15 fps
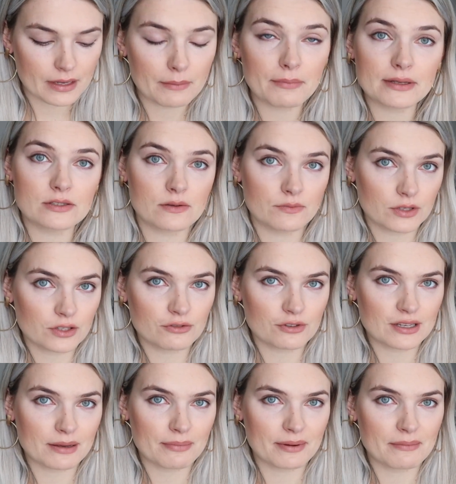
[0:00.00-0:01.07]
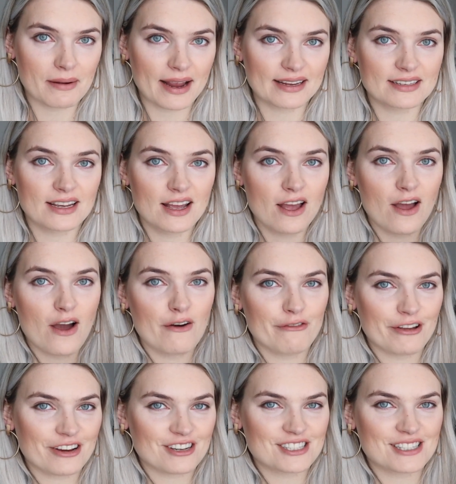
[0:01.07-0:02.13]
but something to keep in mind.
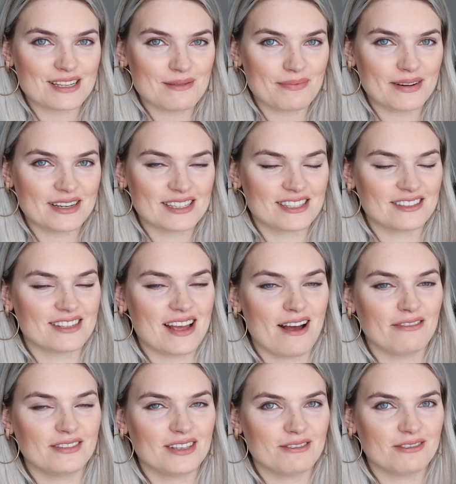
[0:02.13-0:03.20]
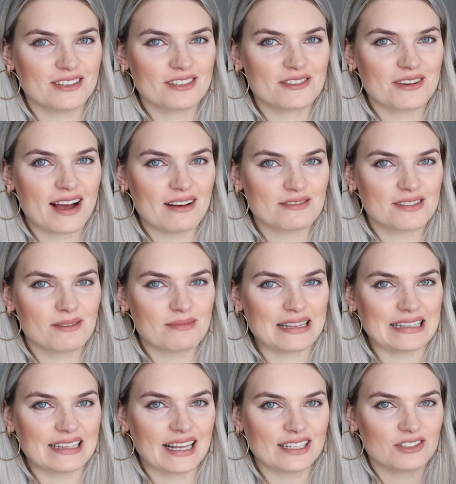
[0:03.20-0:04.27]
For your slippers, you definitely want to have
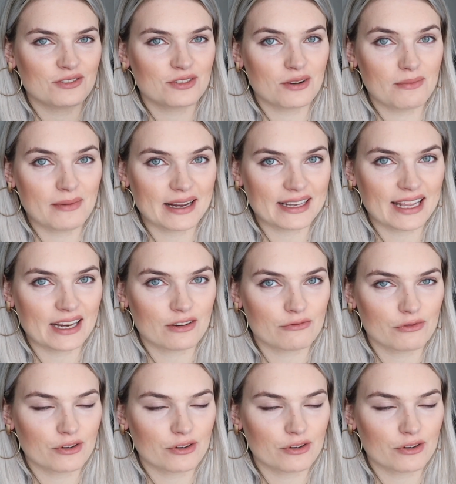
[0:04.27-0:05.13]
something that you don't mind getting